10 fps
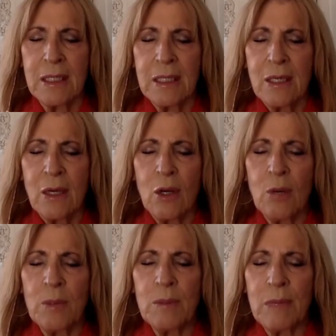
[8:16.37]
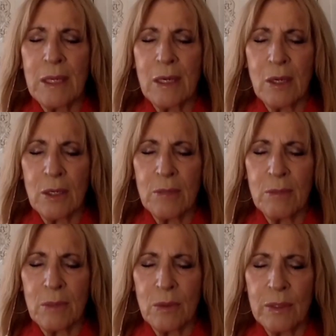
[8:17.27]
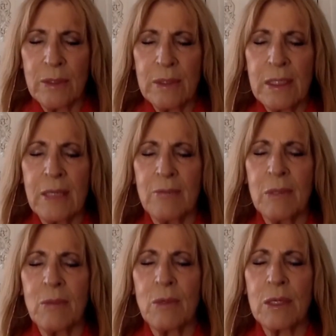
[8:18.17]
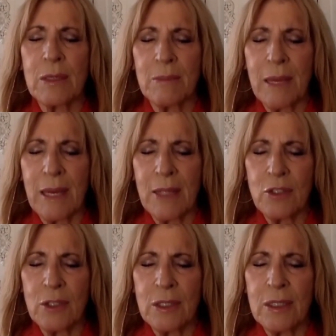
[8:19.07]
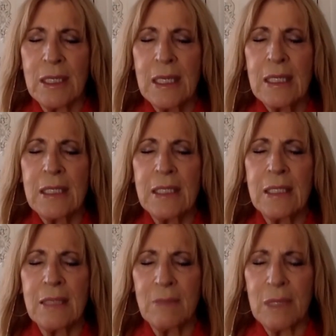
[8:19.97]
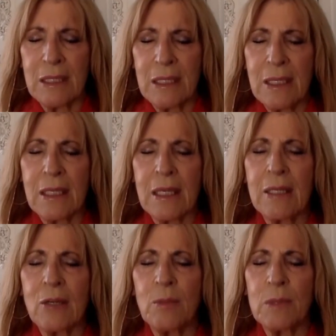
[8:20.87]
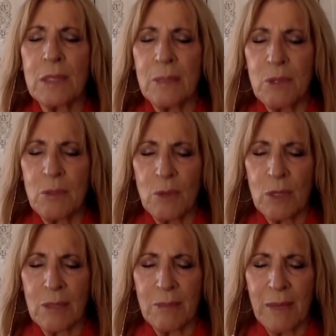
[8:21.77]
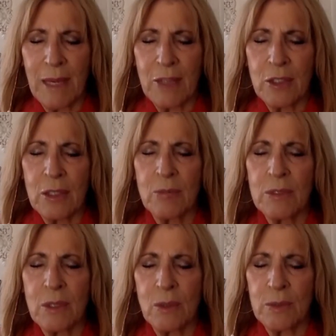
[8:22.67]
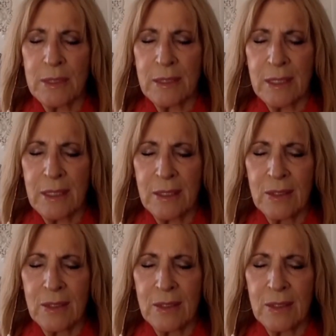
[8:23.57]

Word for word: opened my heart more, gave me more compassion, didn't give me anything. I opened up to more compassion. It was always there.